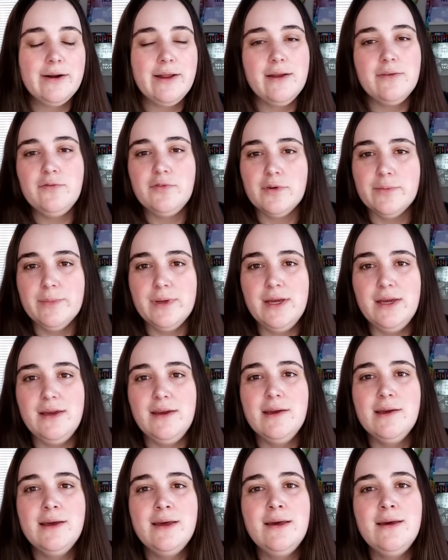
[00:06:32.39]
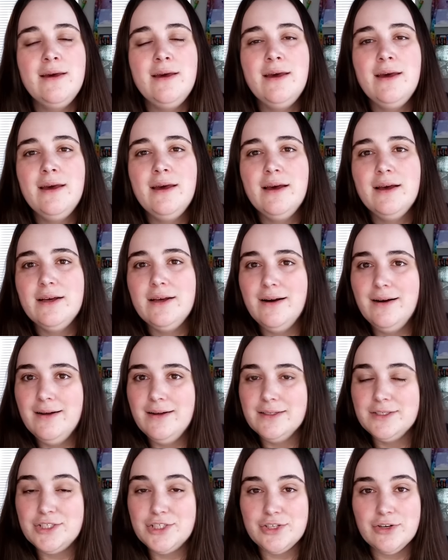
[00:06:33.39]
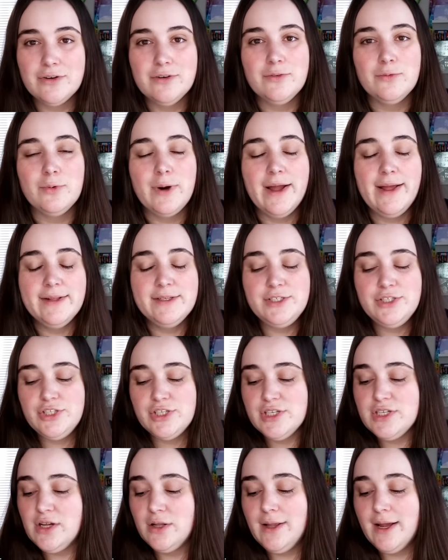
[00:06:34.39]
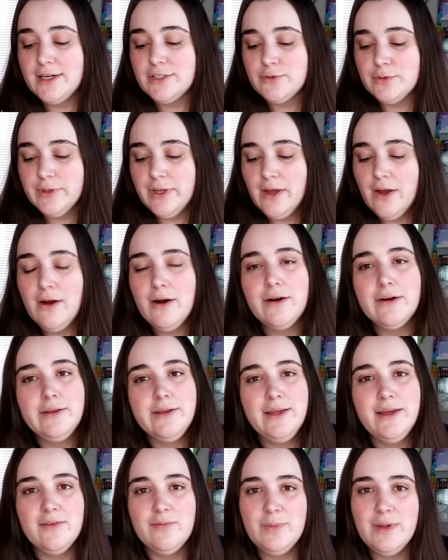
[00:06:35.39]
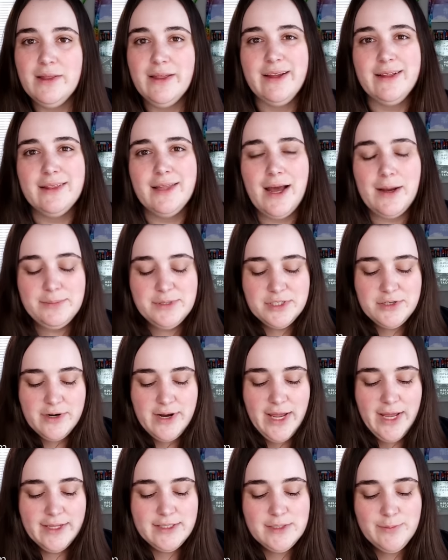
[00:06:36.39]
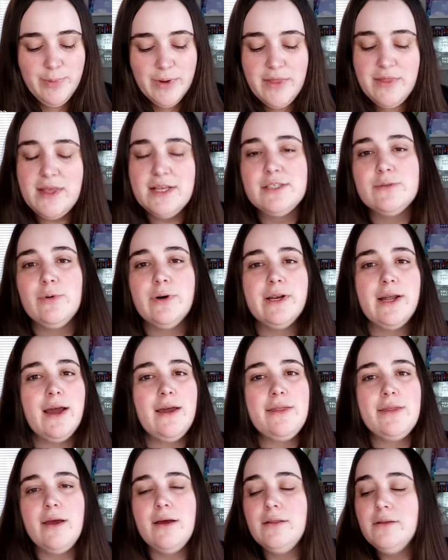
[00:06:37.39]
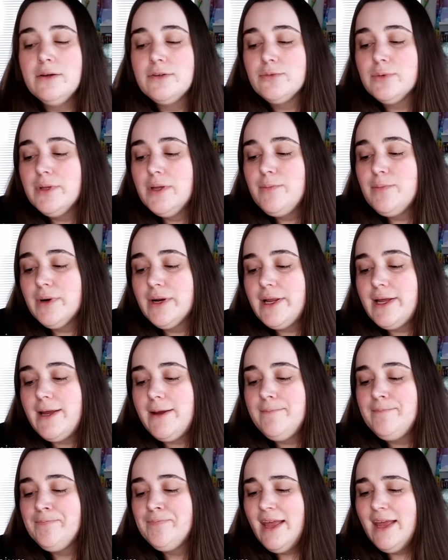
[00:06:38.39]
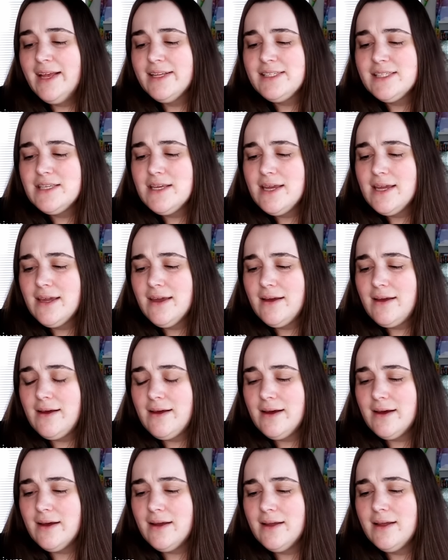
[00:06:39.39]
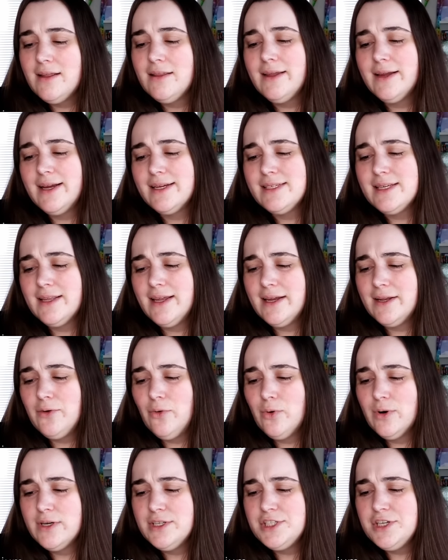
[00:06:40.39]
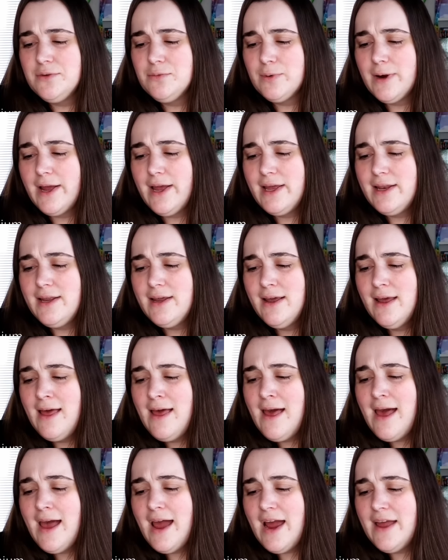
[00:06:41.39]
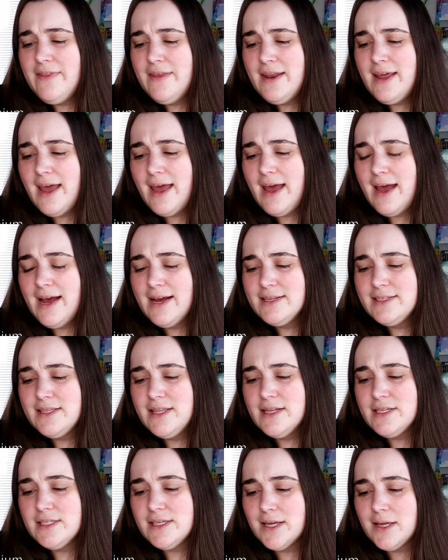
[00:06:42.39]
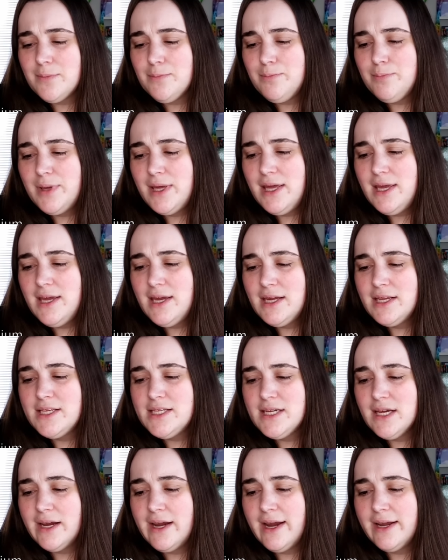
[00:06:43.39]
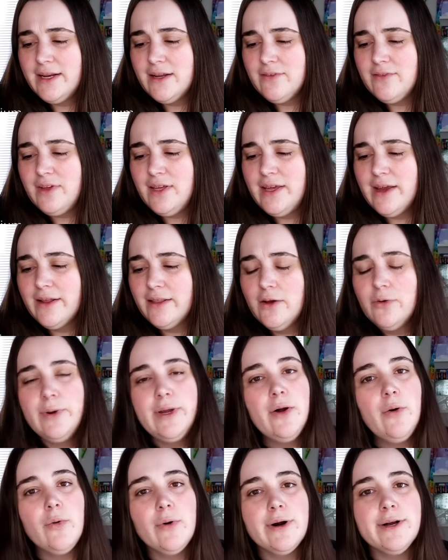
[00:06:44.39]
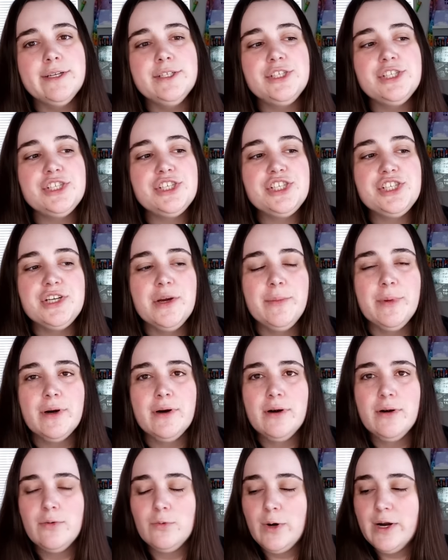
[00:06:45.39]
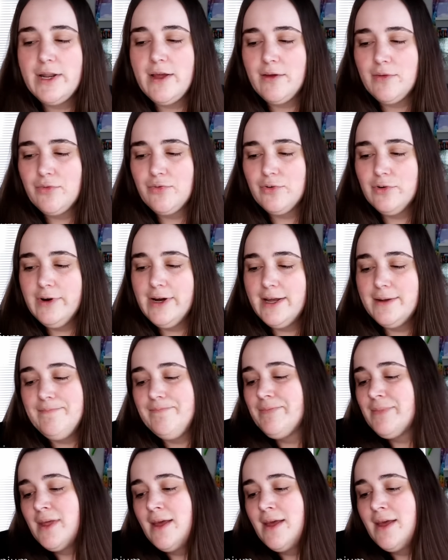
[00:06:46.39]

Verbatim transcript: And for me, certain reds just clash really hard and give me like lobster hands. But this one I thought looked really pretty. It's like I said, like an orangey red, and then it has this like pink to kind of yellowy orange shimmer running through it.